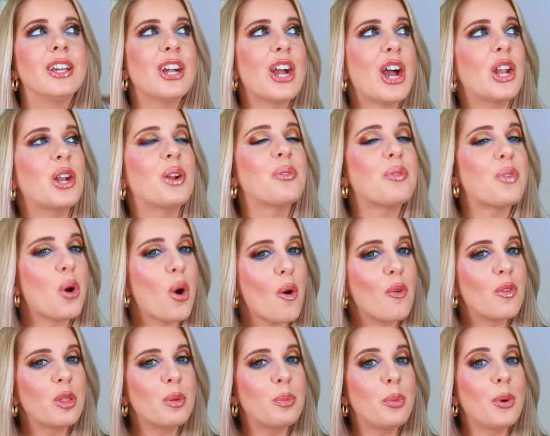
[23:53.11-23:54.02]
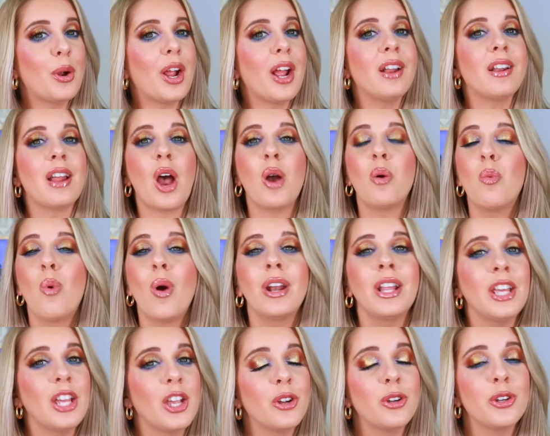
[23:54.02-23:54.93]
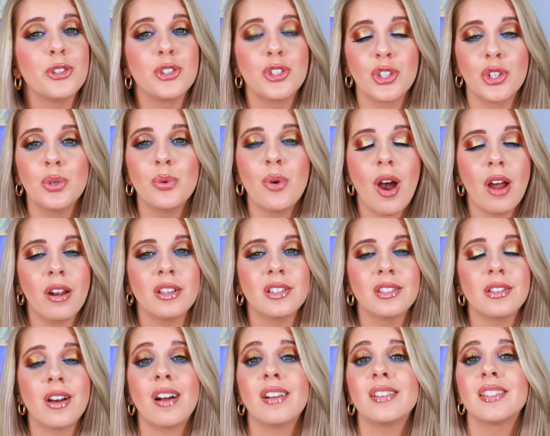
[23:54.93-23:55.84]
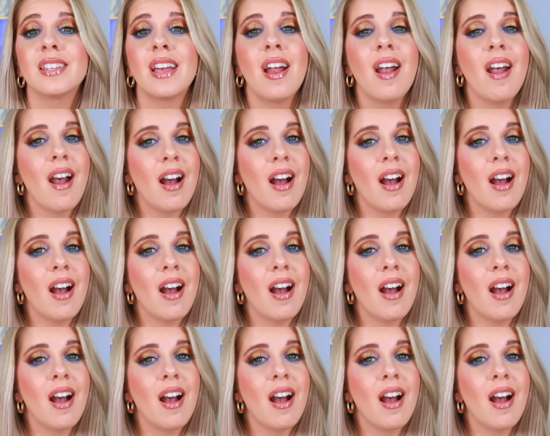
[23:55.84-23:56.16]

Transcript: kind of over the brand. I want to hear your true honest thoughts.